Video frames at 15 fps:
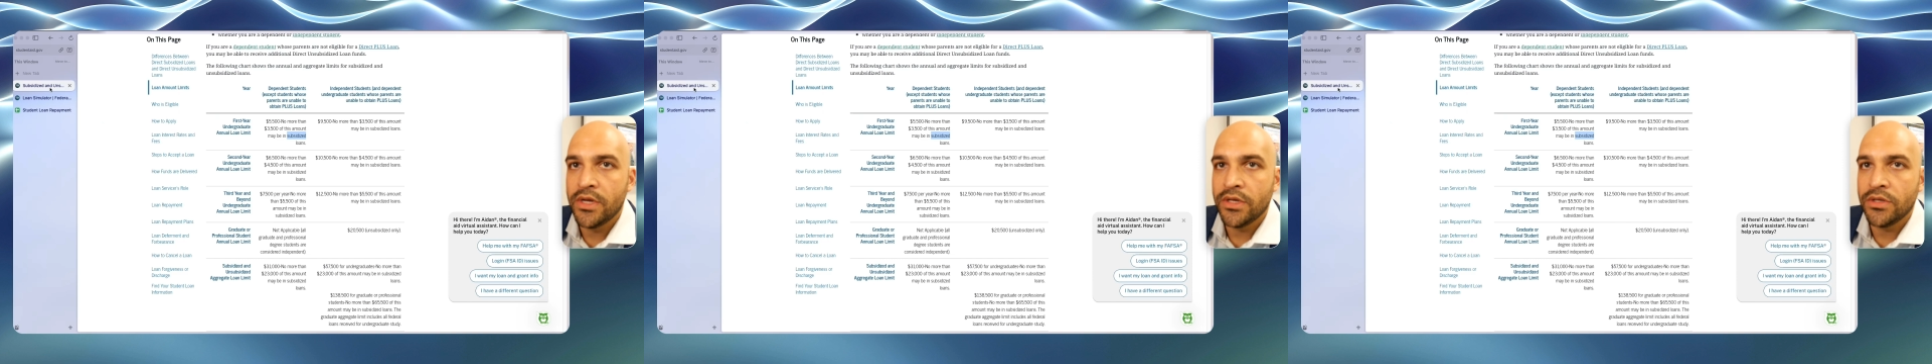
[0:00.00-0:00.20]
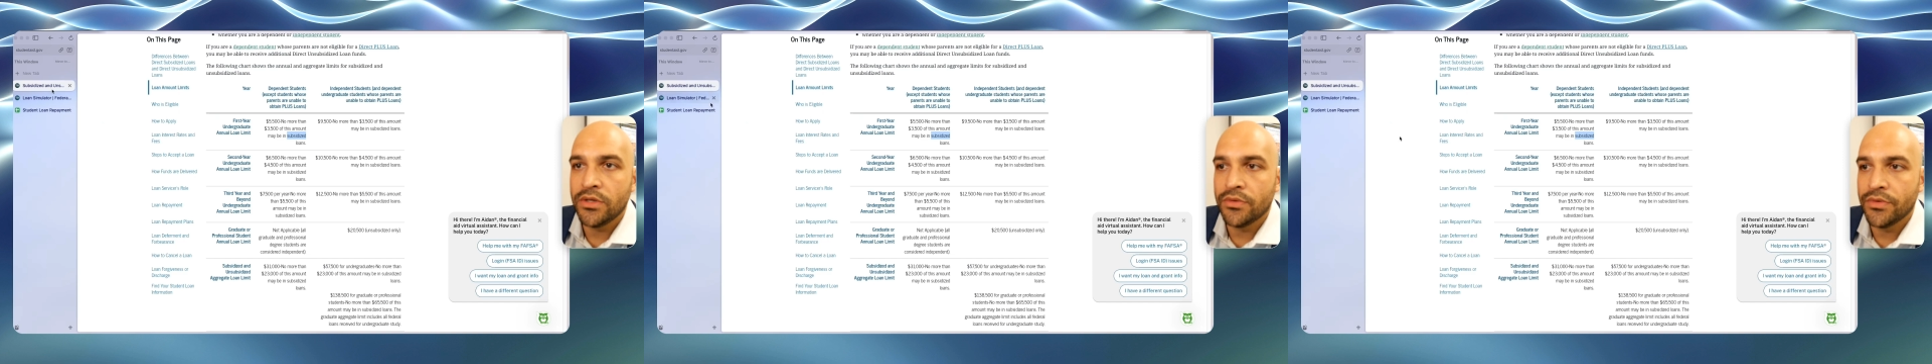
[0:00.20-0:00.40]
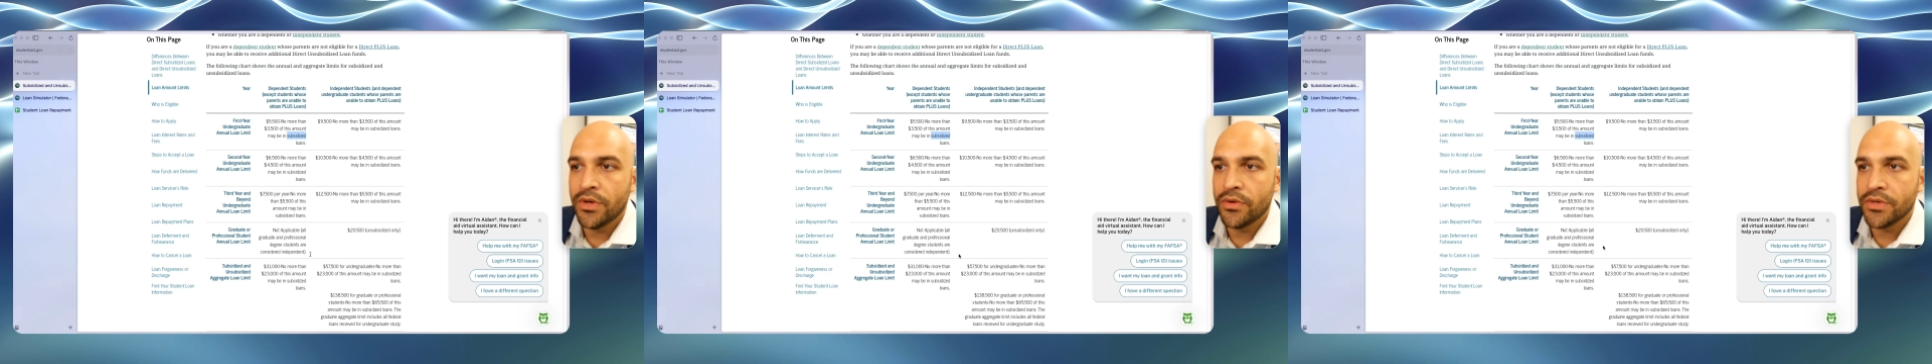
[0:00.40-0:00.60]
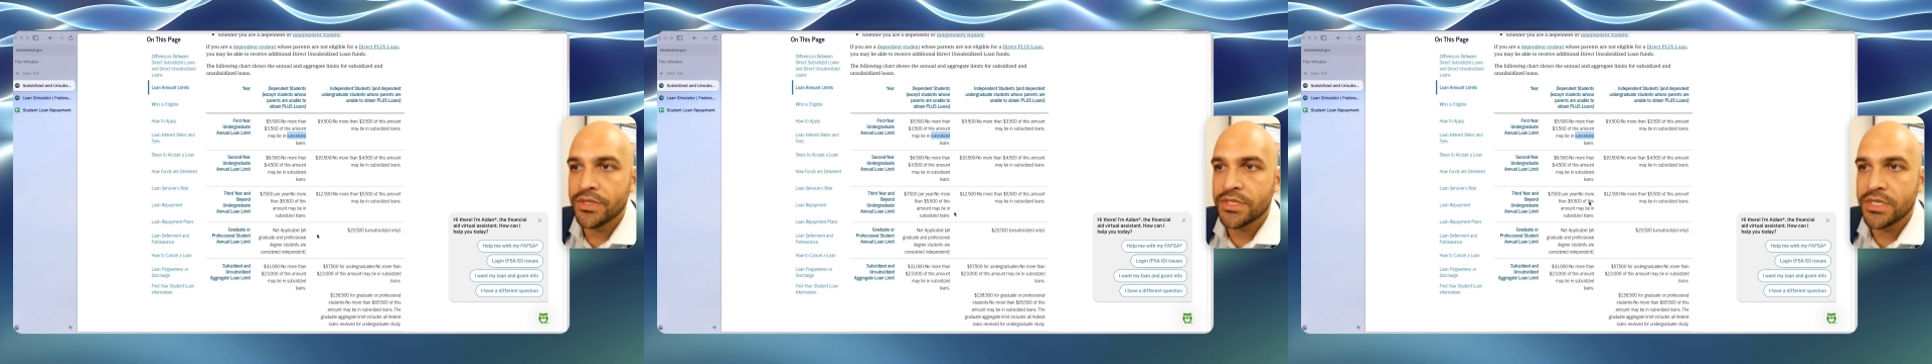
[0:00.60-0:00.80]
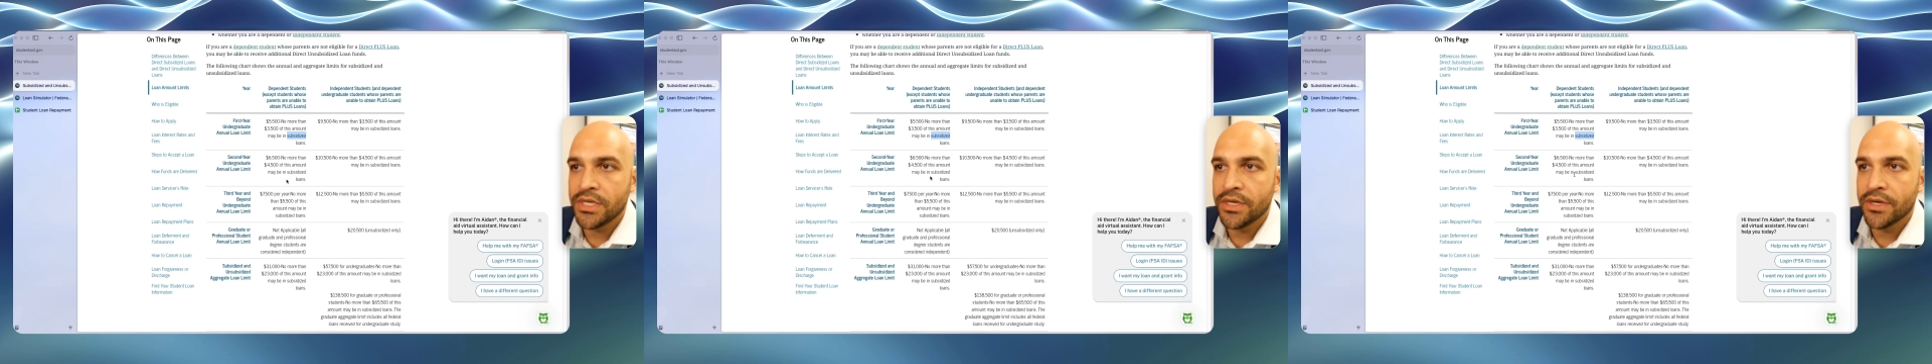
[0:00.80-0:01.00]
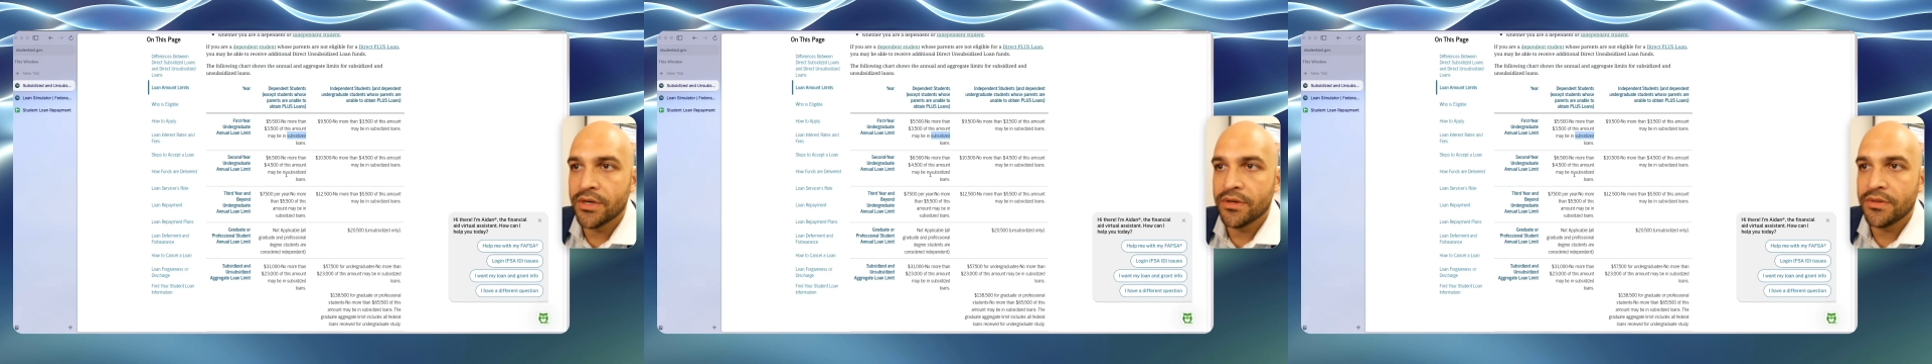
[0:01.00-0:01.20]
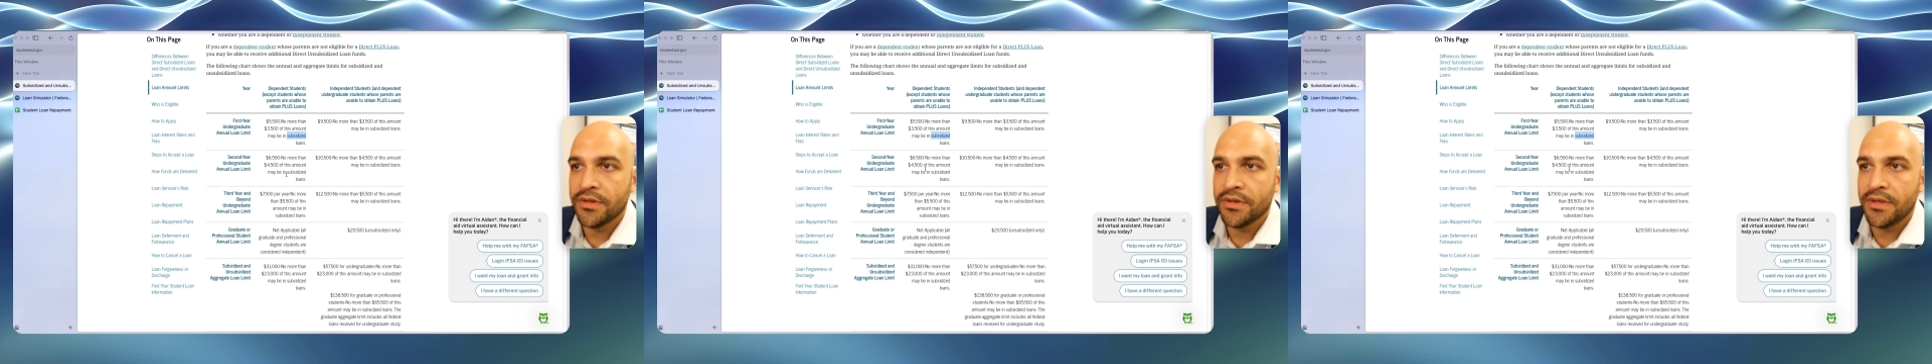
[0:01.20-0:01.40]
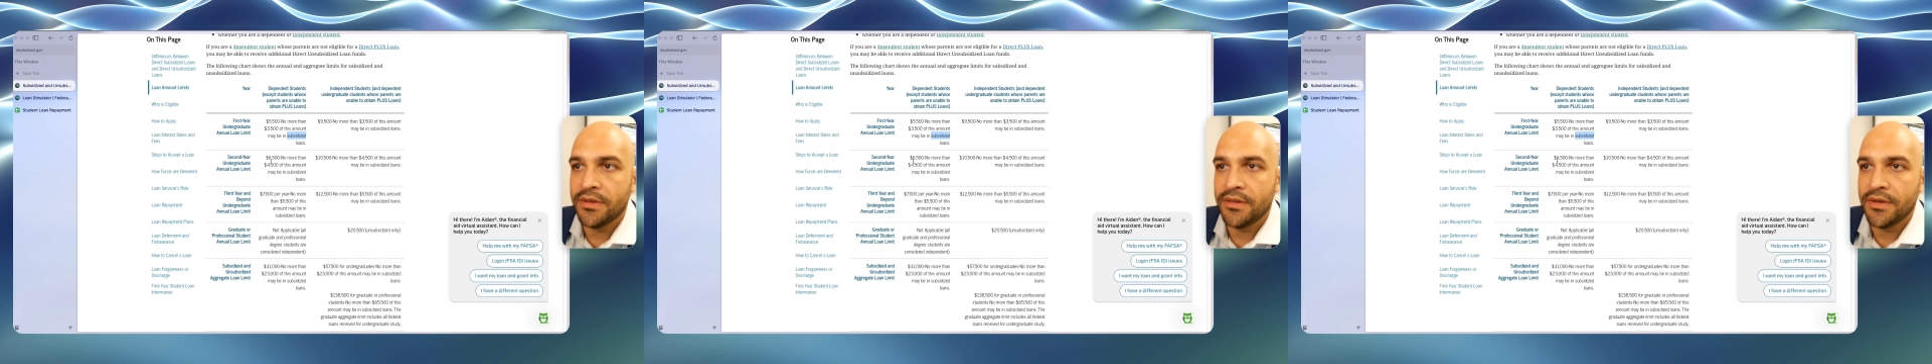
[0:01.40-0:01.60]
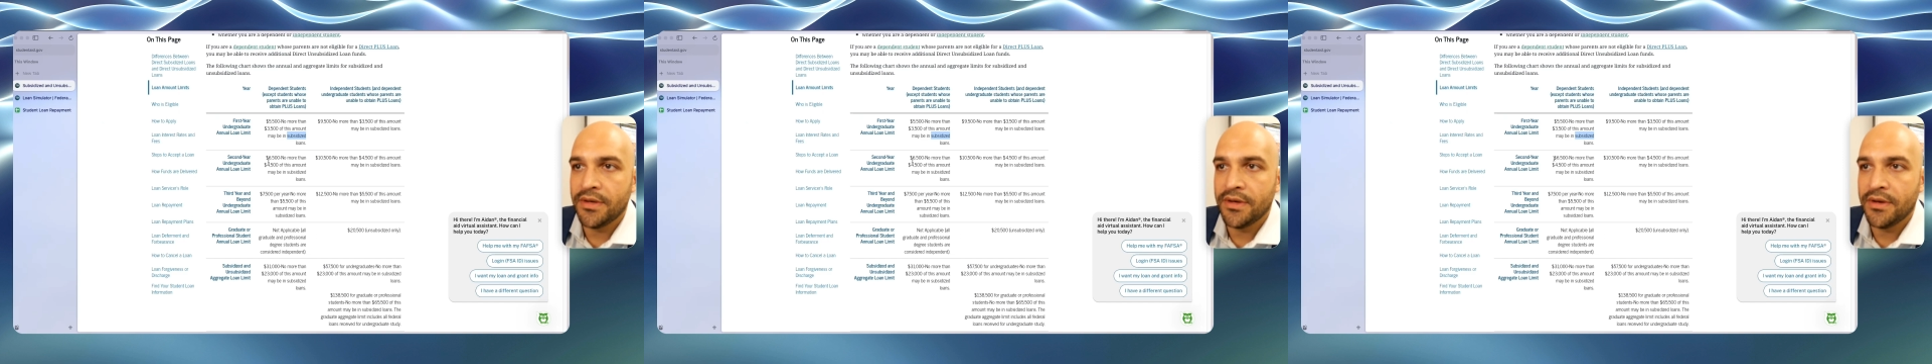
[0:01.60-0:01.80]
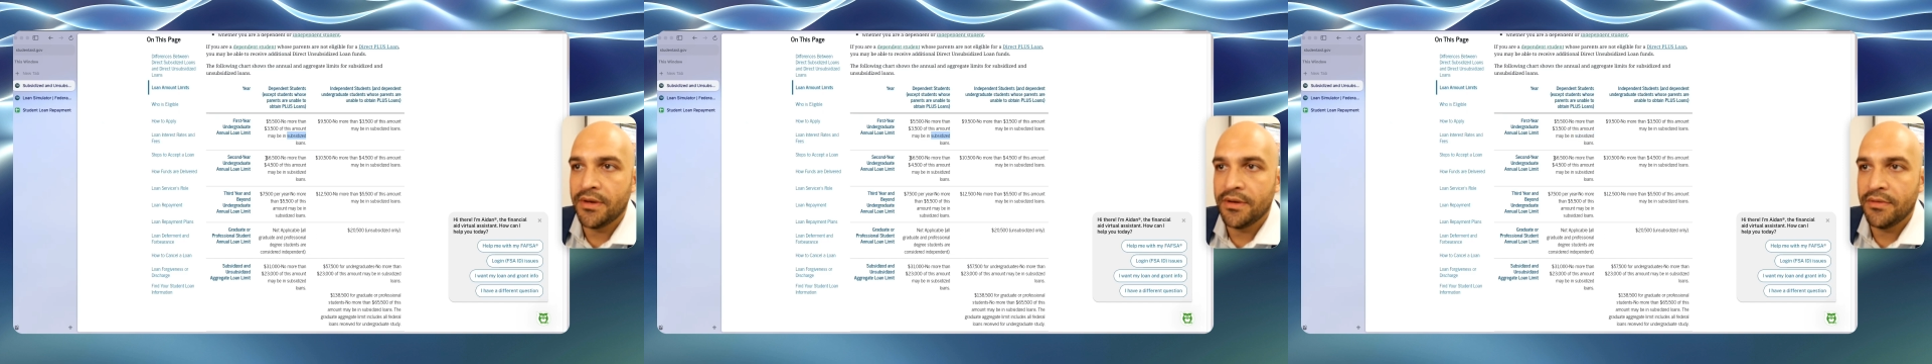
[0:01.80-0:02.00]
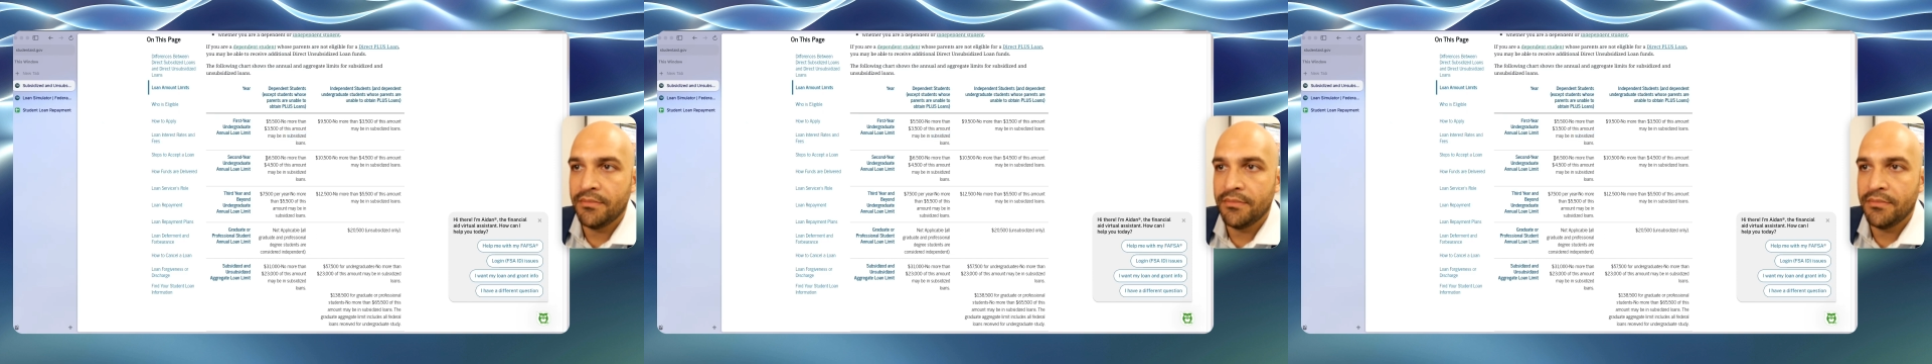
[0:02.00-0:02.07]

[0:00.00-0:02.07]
you'll notice here that the